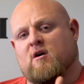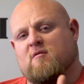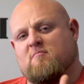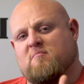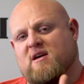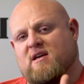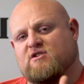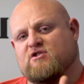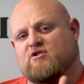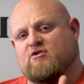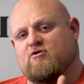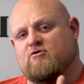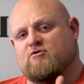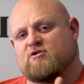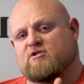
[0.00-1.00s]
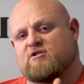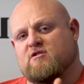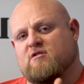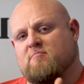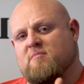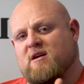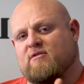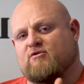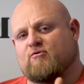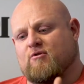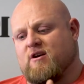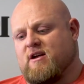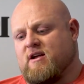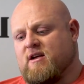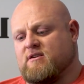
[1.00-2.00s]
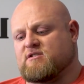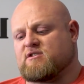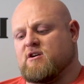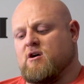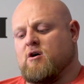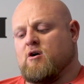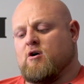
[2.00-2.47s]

mid twos to the mid threes